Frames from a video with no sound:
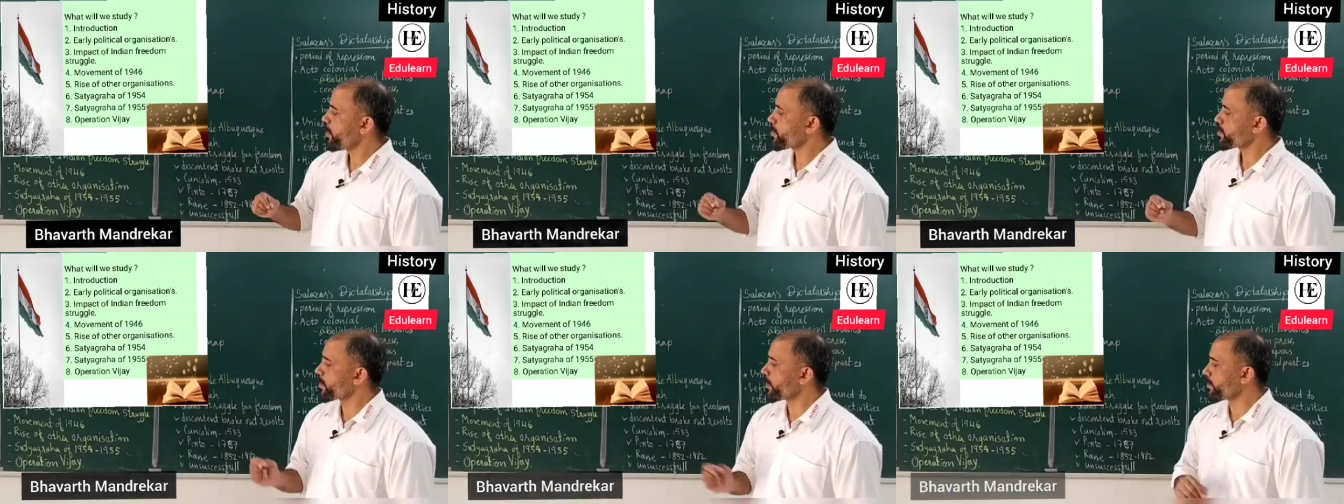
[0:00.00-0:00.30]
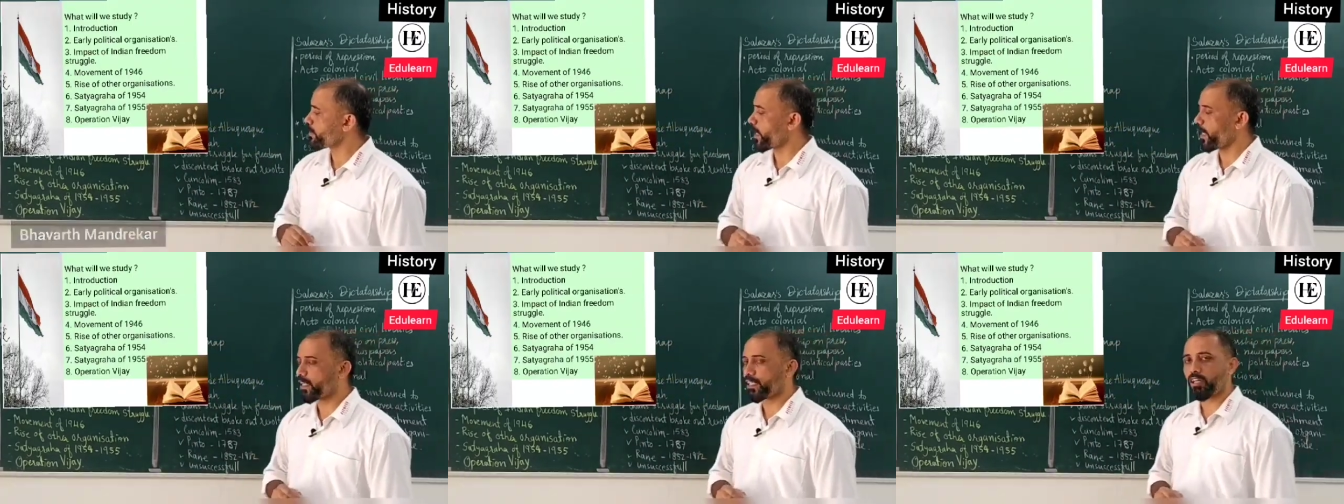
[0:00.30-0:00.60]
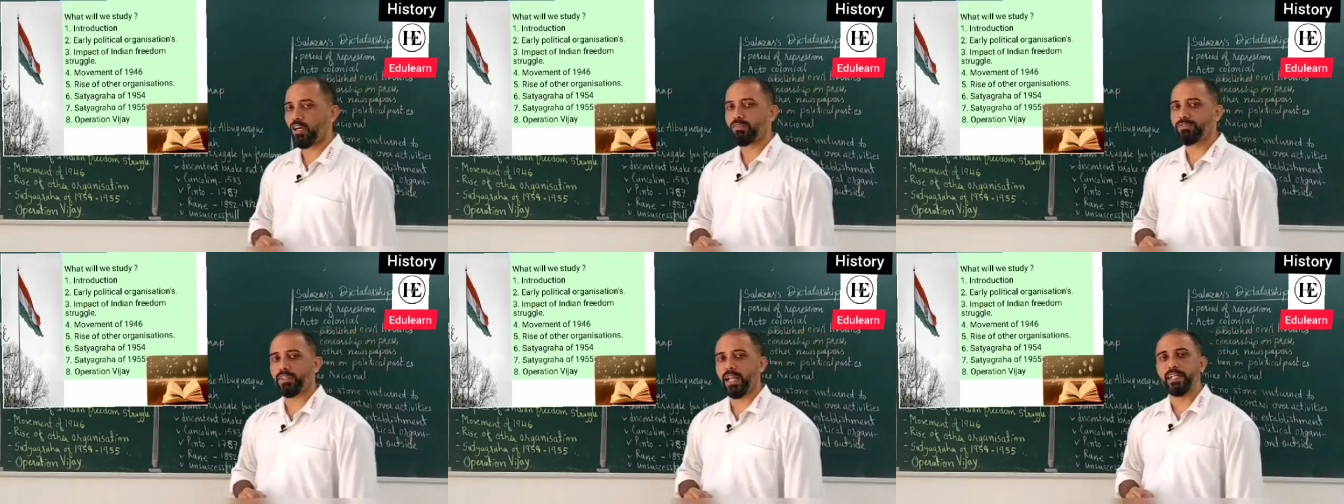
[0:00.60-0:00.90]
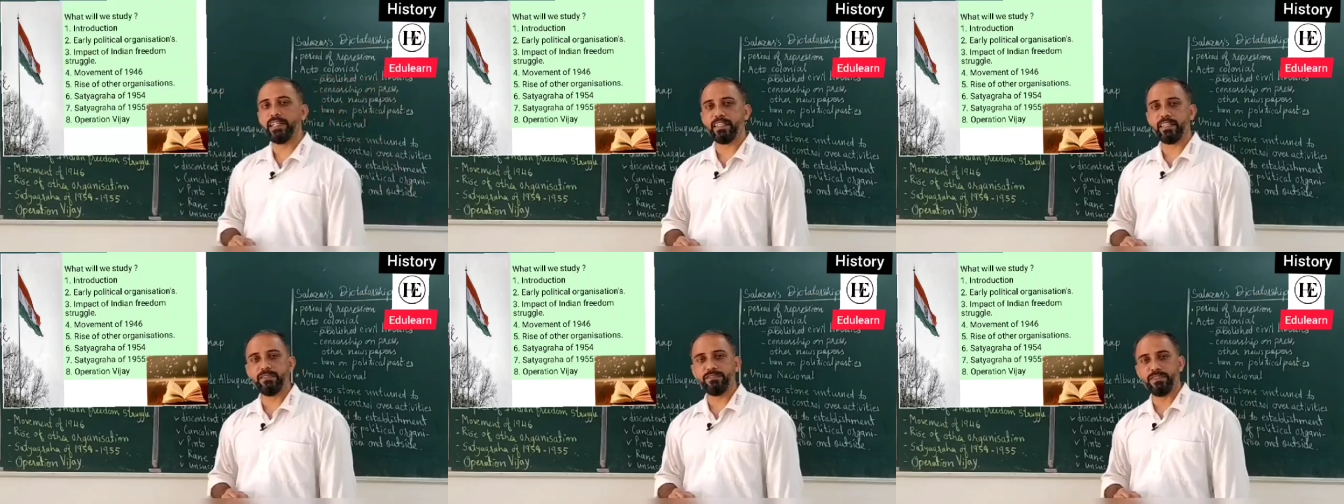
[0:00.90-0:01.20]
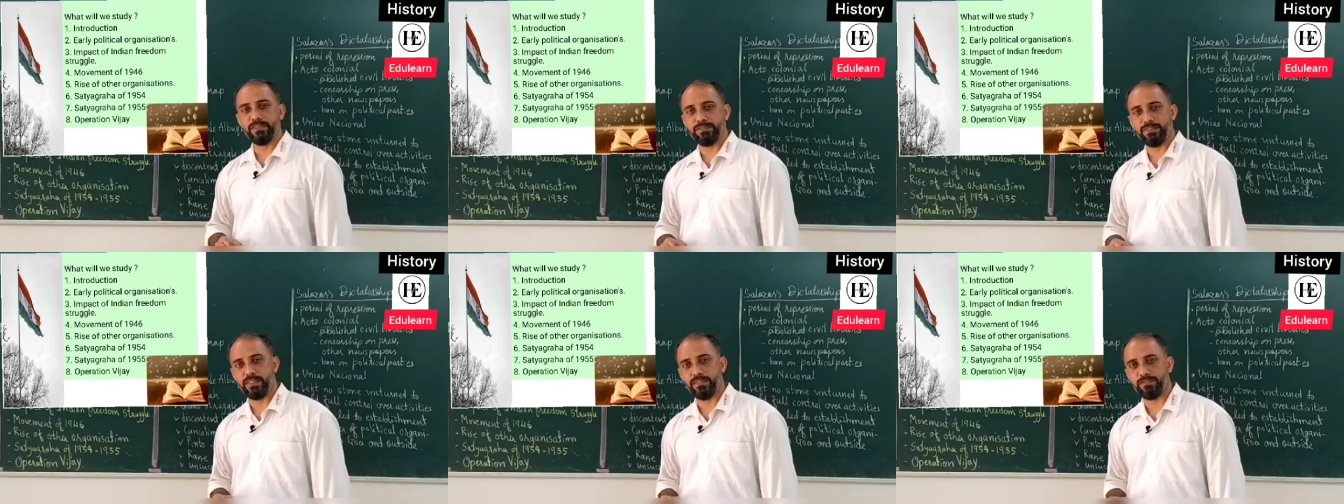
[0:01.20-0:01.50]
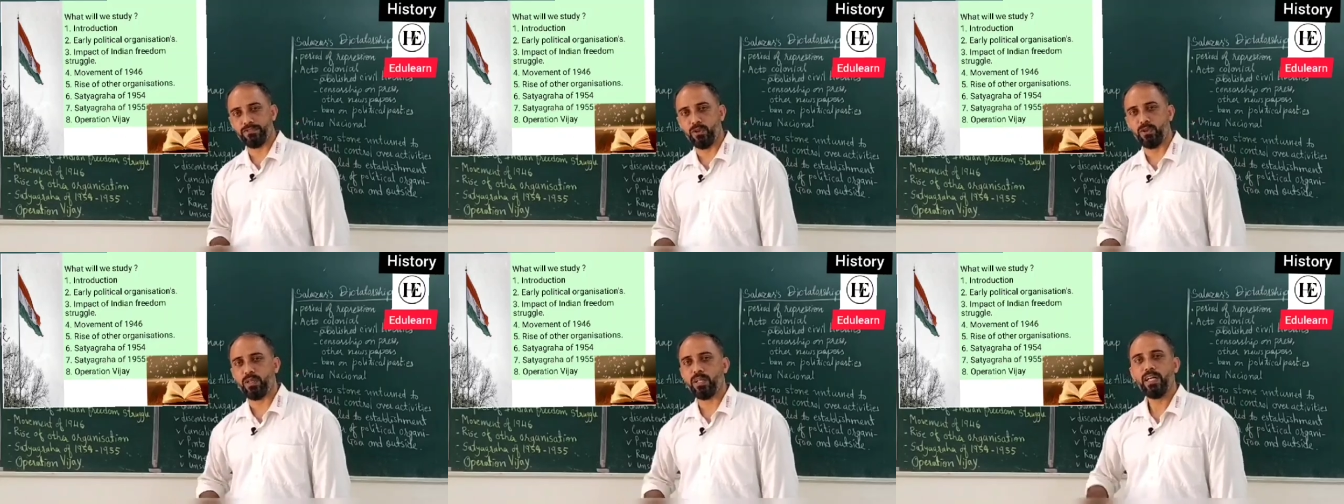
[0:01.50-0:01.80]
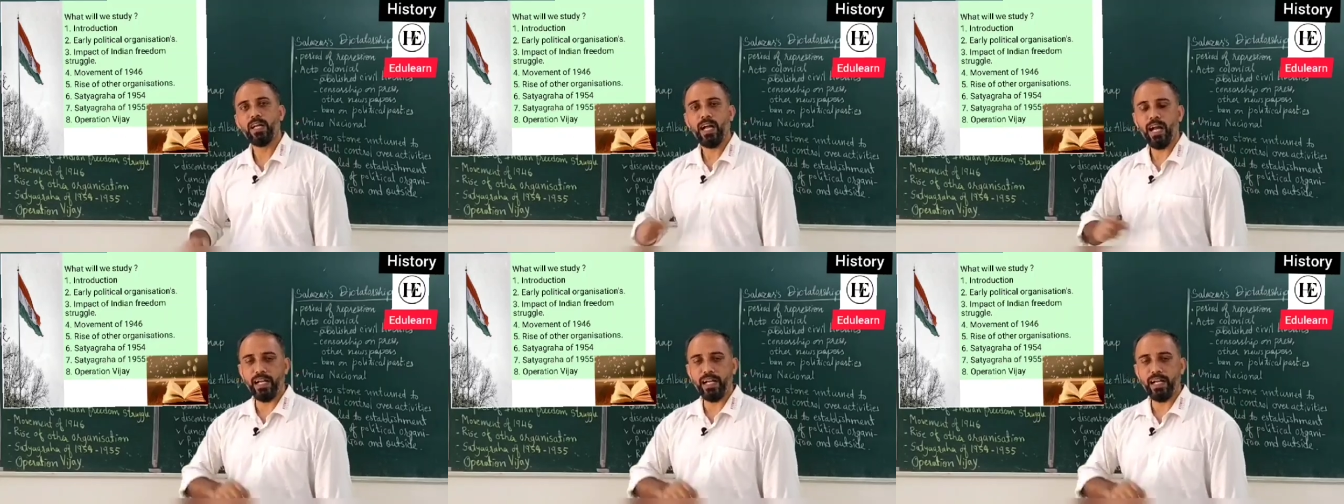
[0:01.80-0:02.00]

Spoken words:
Satyagraha of 1954